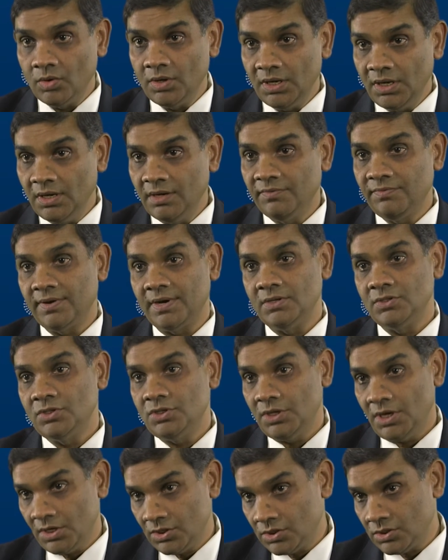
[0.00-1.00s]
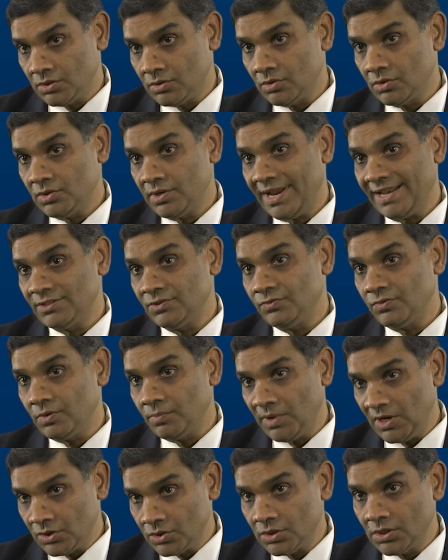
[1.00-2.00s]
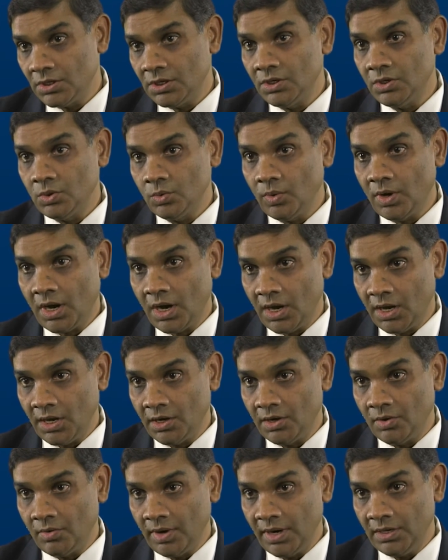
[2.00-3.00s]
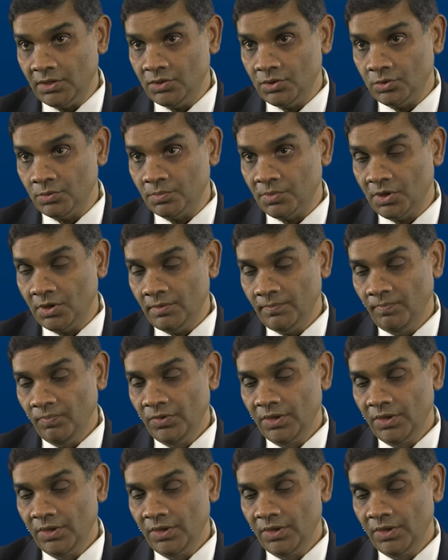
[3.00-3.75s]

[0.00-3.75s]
dedifferentiation or transformation into a higher grade tumor.